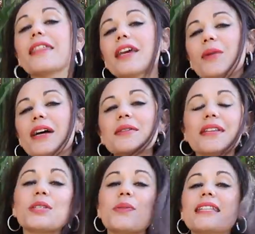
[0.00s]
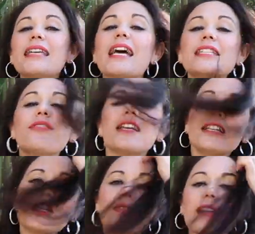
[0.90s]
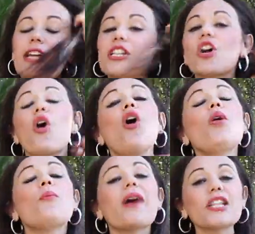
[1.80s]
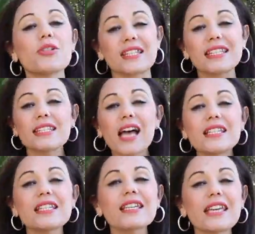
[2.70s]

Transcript: and welcome to this week's ASFN News Flash and a whole bunch of exciting